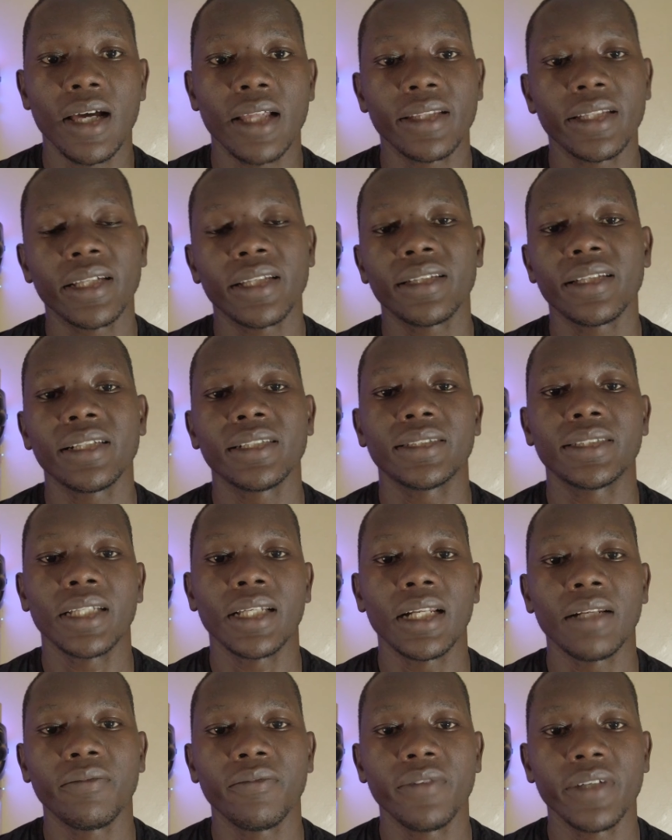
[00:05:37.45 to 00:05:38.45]
and then they
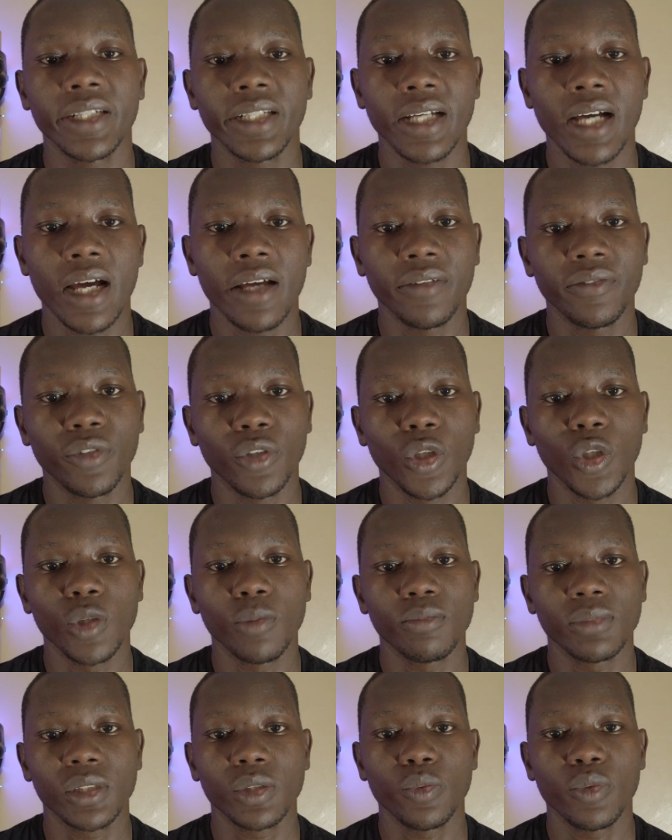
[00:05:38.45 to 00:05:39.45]
sell very high
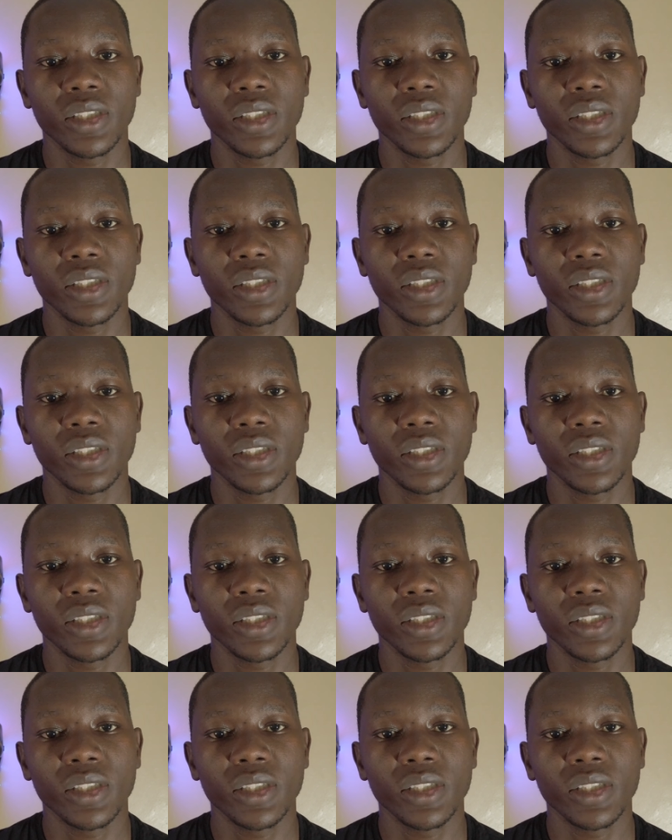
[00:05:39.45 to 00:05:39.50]
volumes,